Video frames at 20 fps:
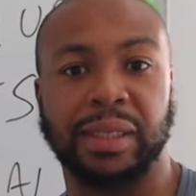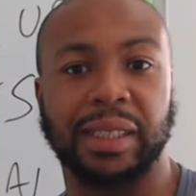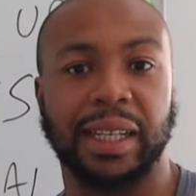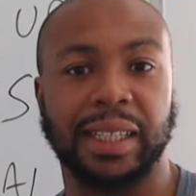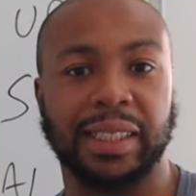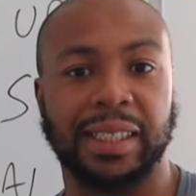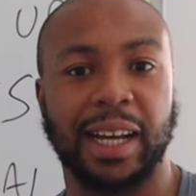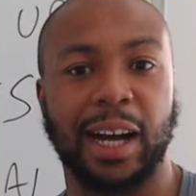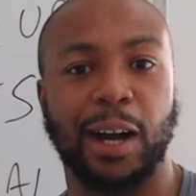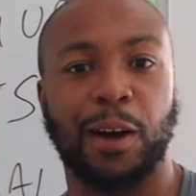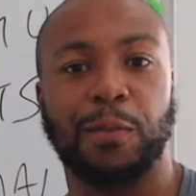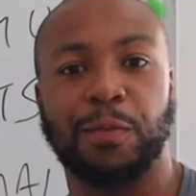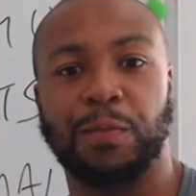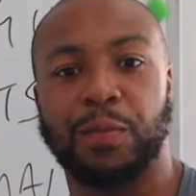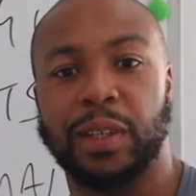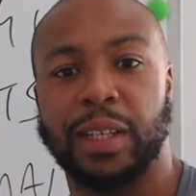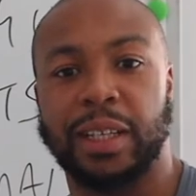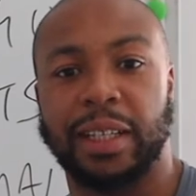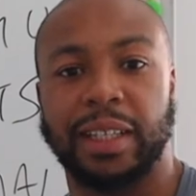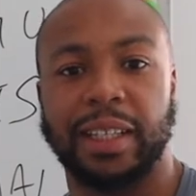sticks
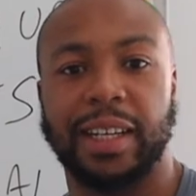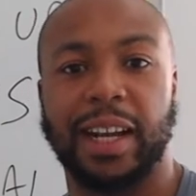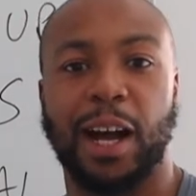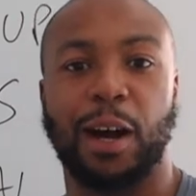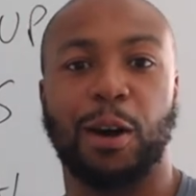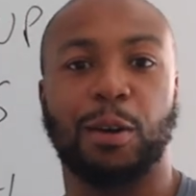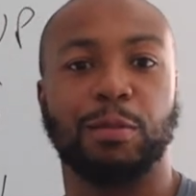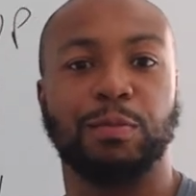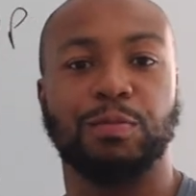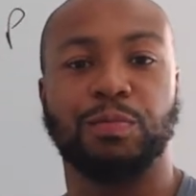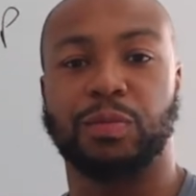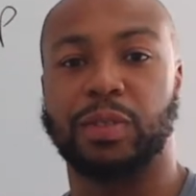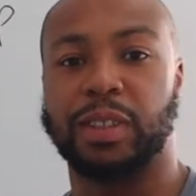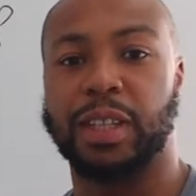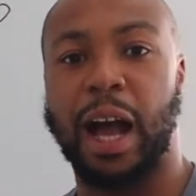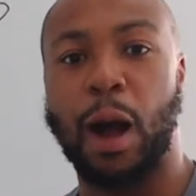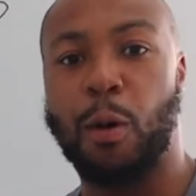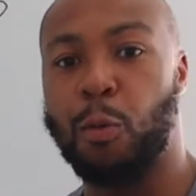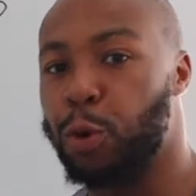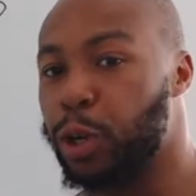out. Now,
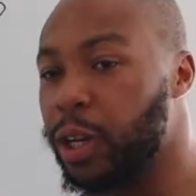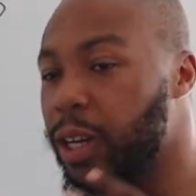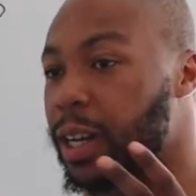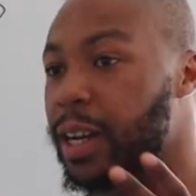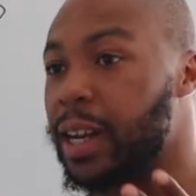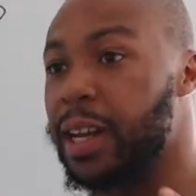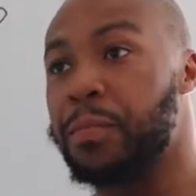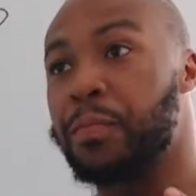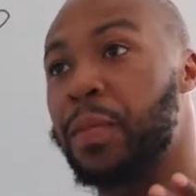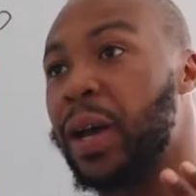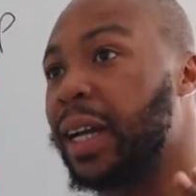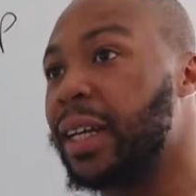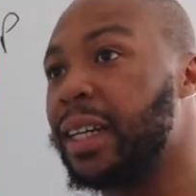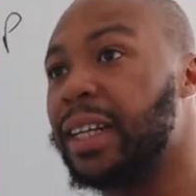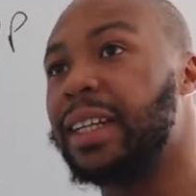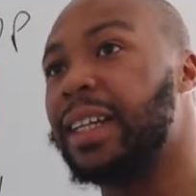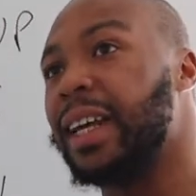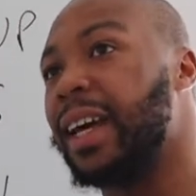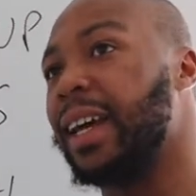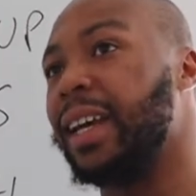I wouldn't, back in
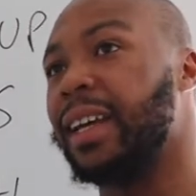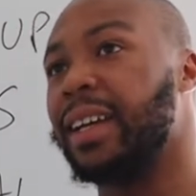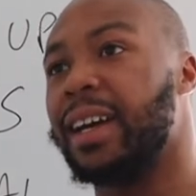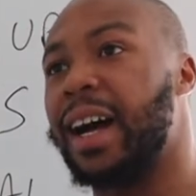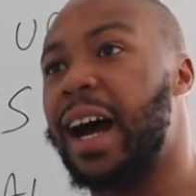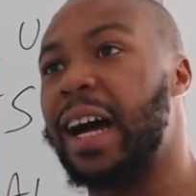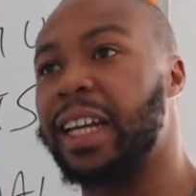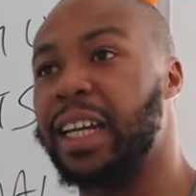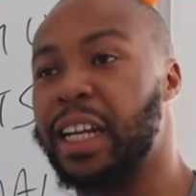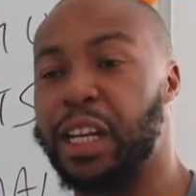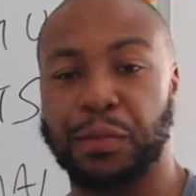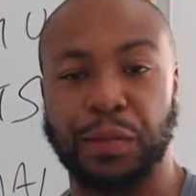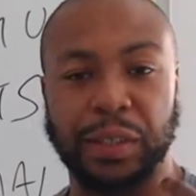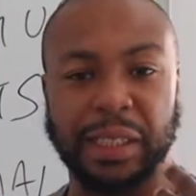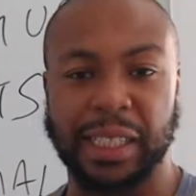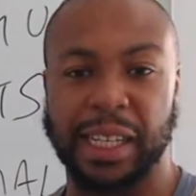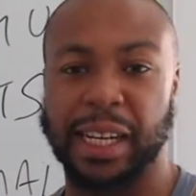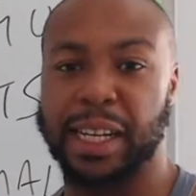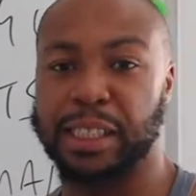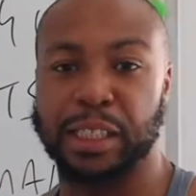the day, I didn't even
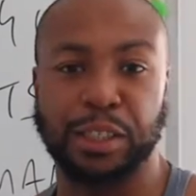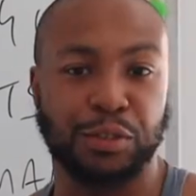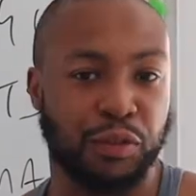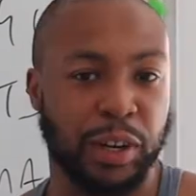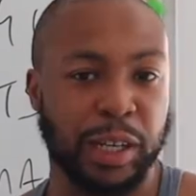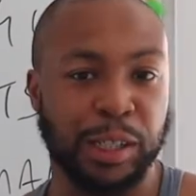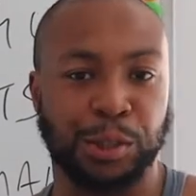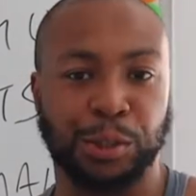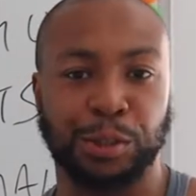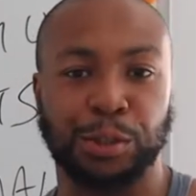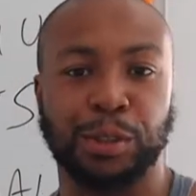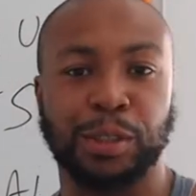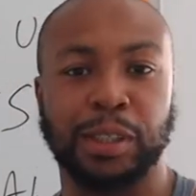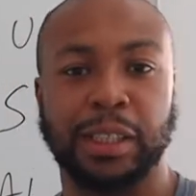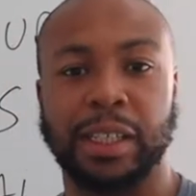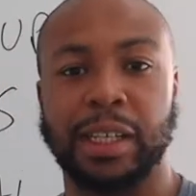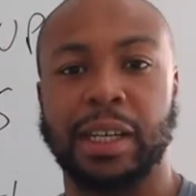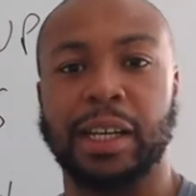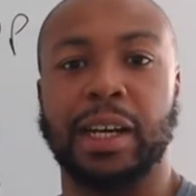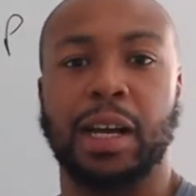see this as racial
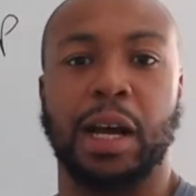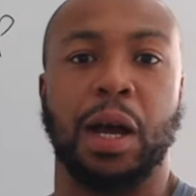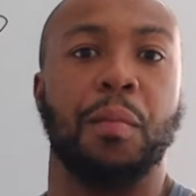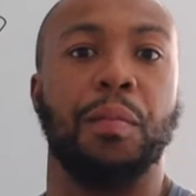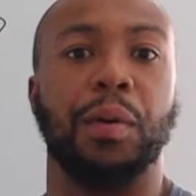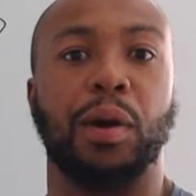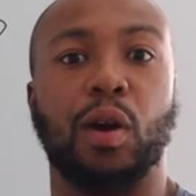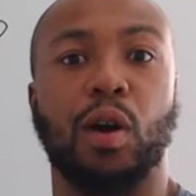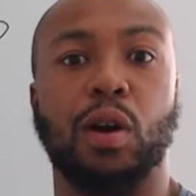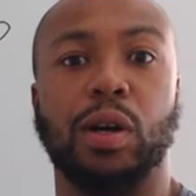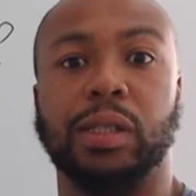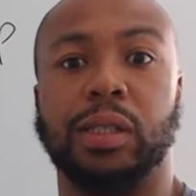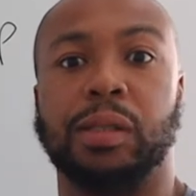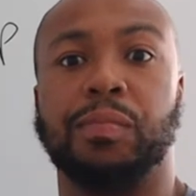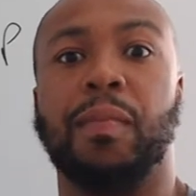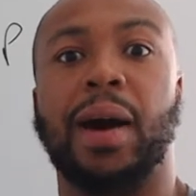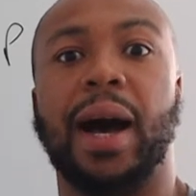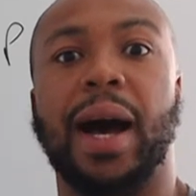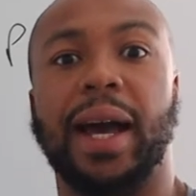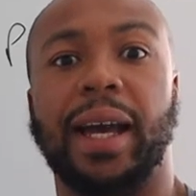because
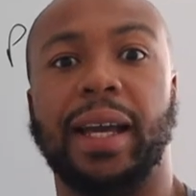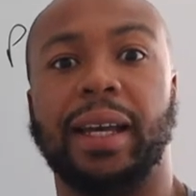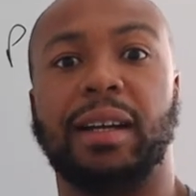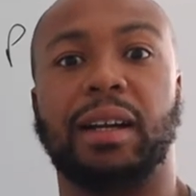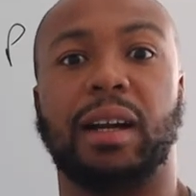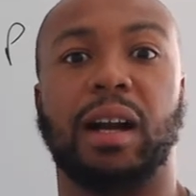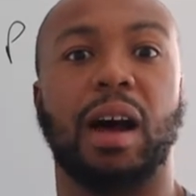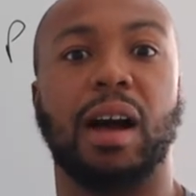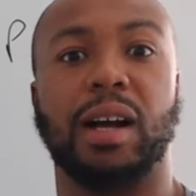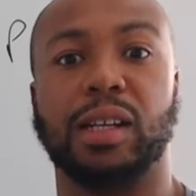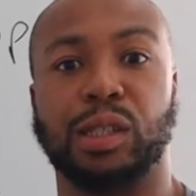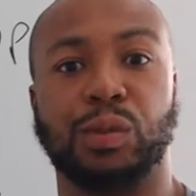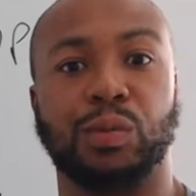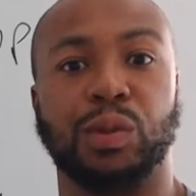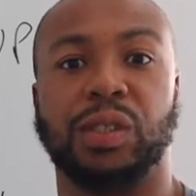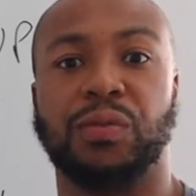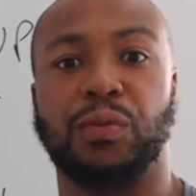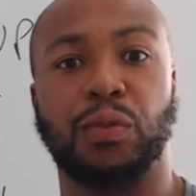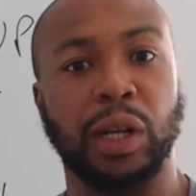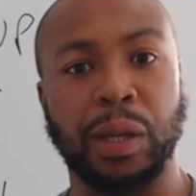my class
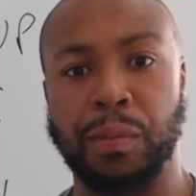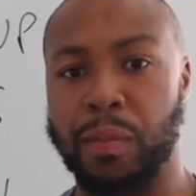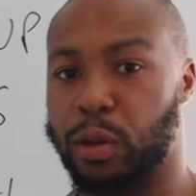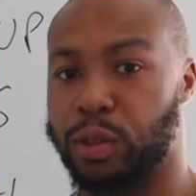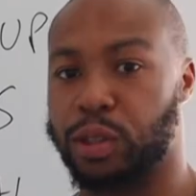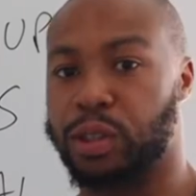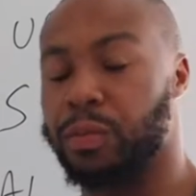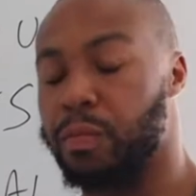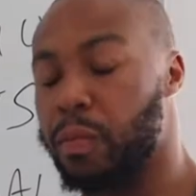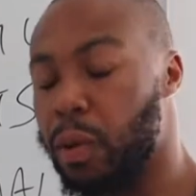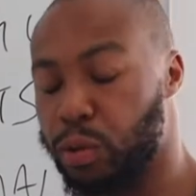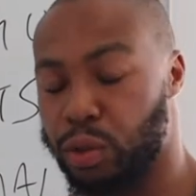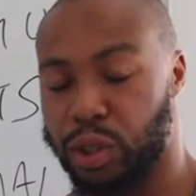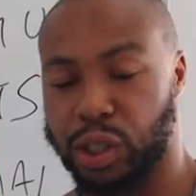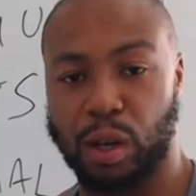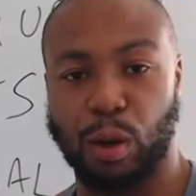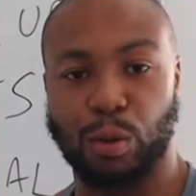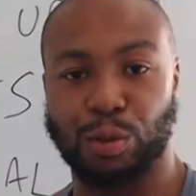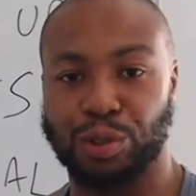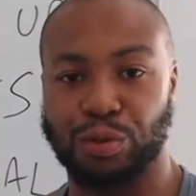was fully multi
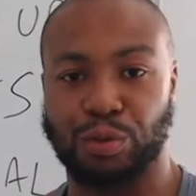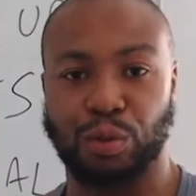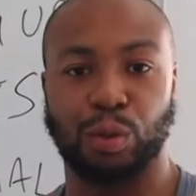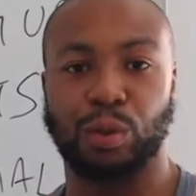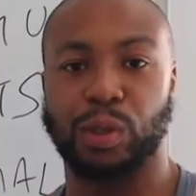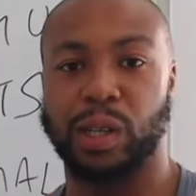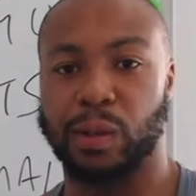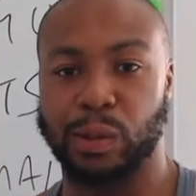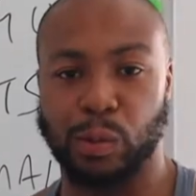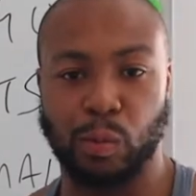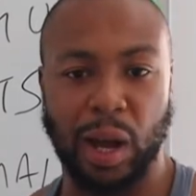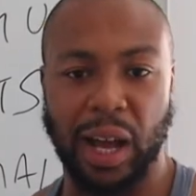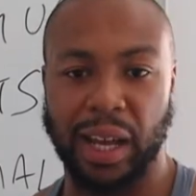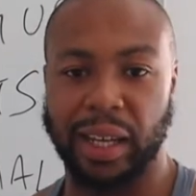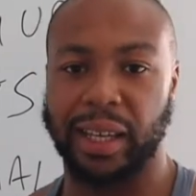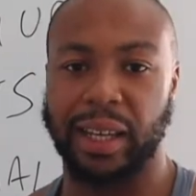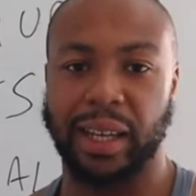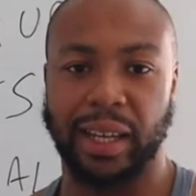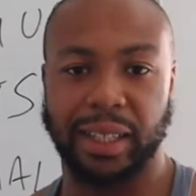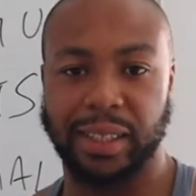multicultural. There was
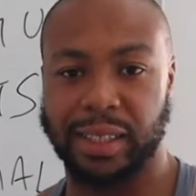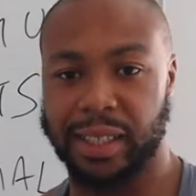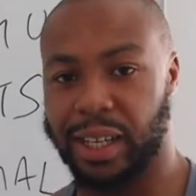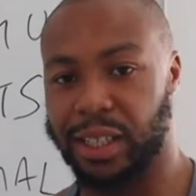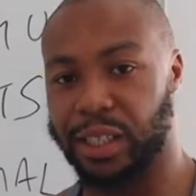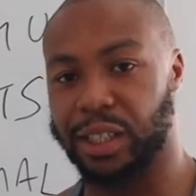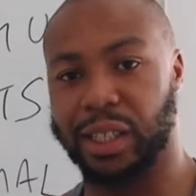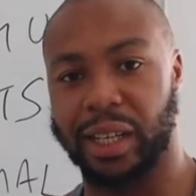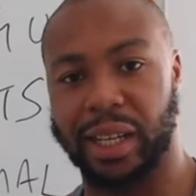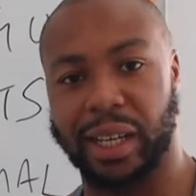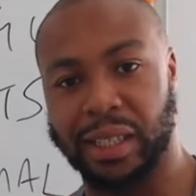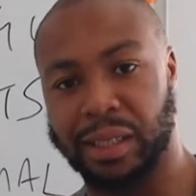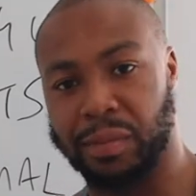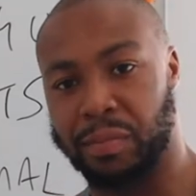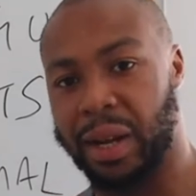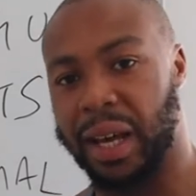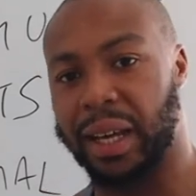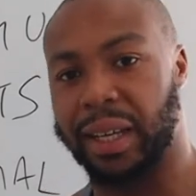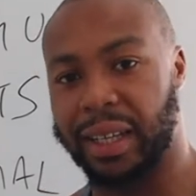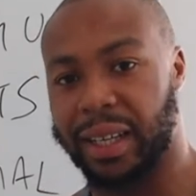white kids, Asian kids,
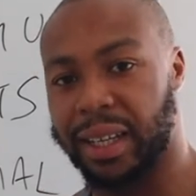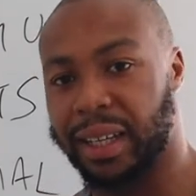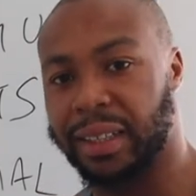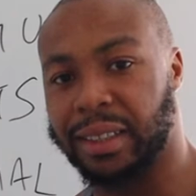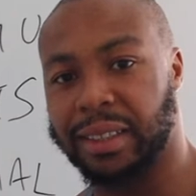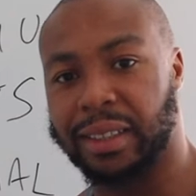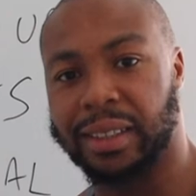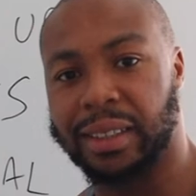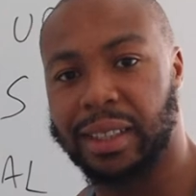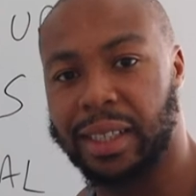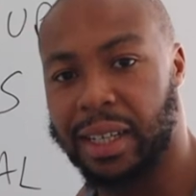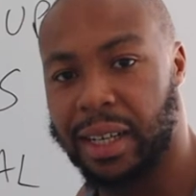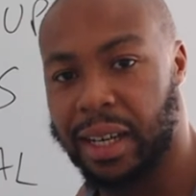black kids.